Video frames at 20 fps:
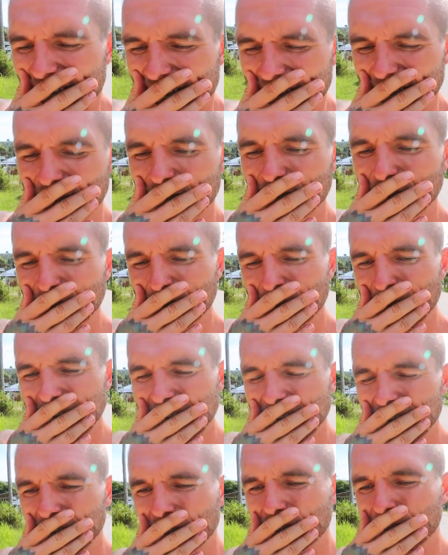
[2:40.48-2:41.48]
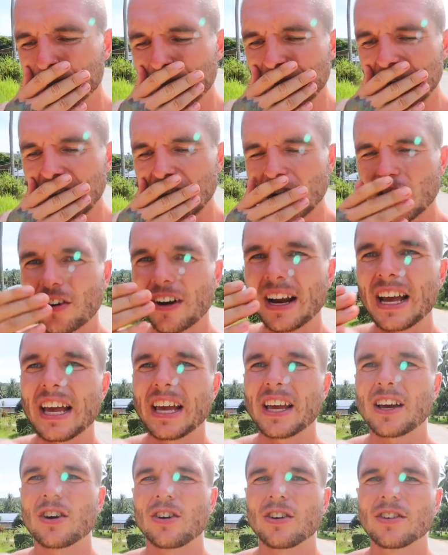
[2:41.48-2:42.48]
it's all about me
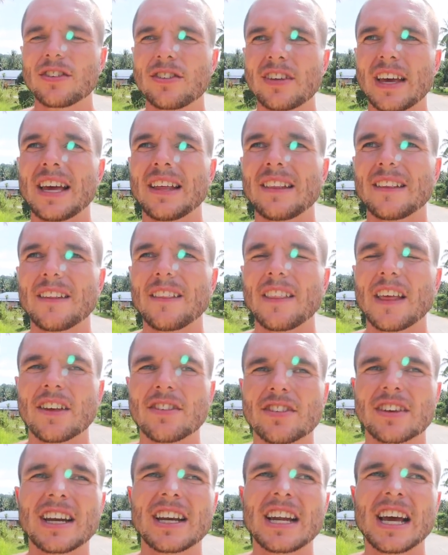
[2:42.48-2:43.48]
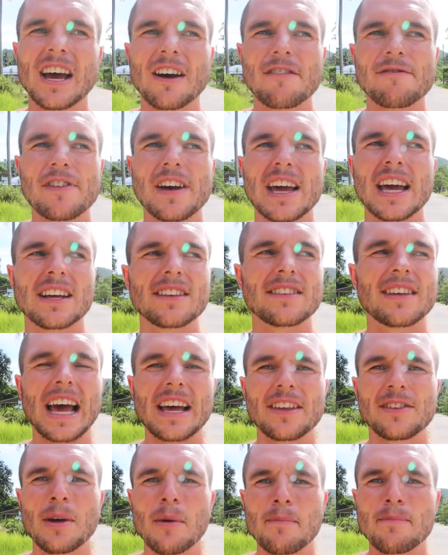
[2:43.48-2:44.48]
creating content that's gonna affect
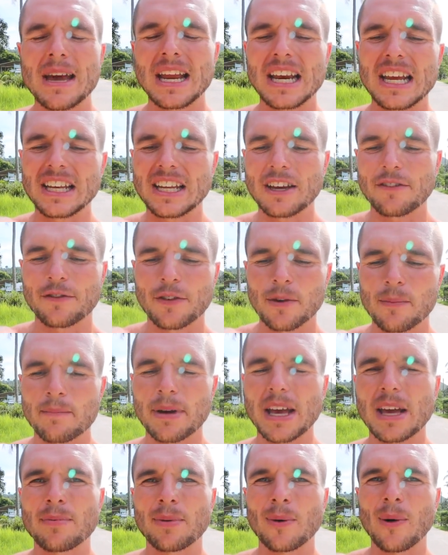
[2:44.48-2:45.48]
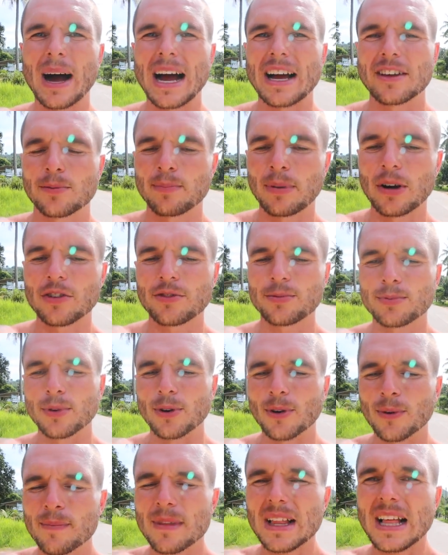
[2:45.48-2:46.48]
as many different people as
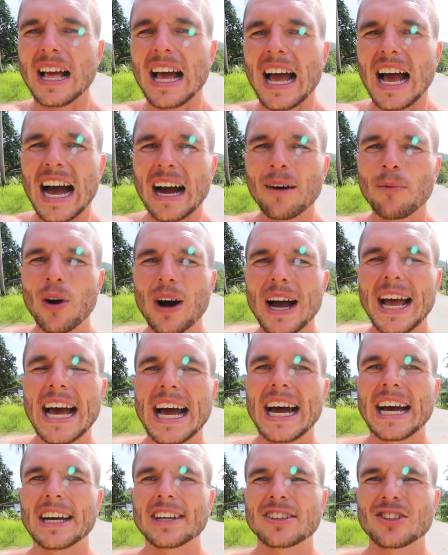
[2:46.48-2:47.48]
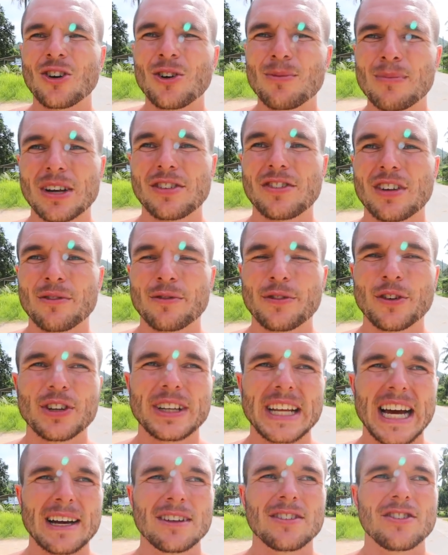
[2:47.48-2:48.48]
possible. And what I had on my
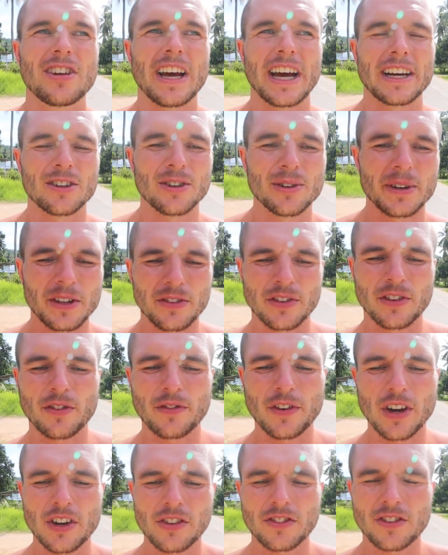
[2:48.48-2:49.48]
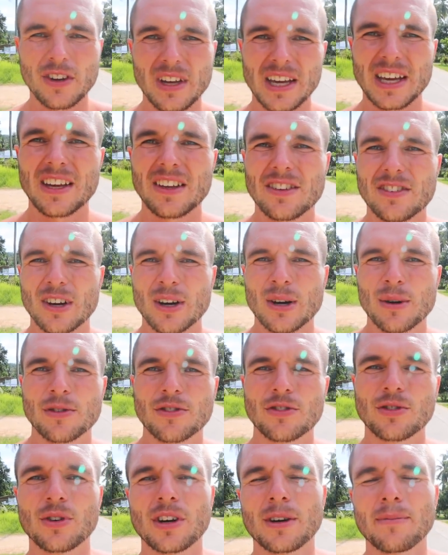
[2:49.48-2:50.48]
Sunfruit Dan channel is, for the first 2 years I
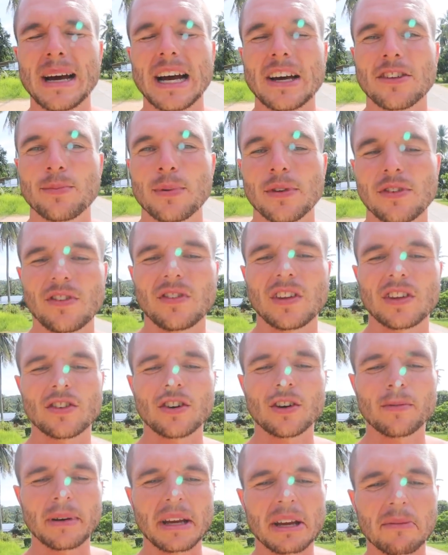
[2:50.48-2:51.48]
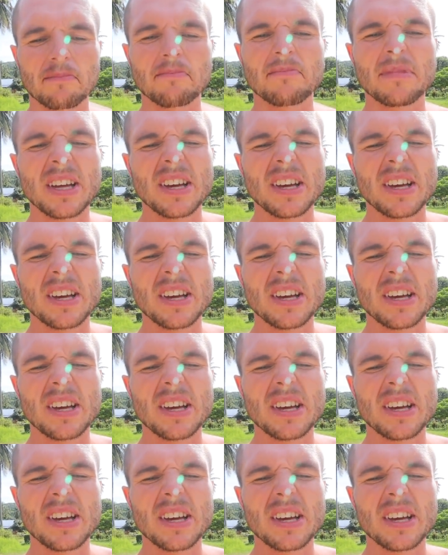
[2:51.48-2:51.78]
was talking about a specific topic.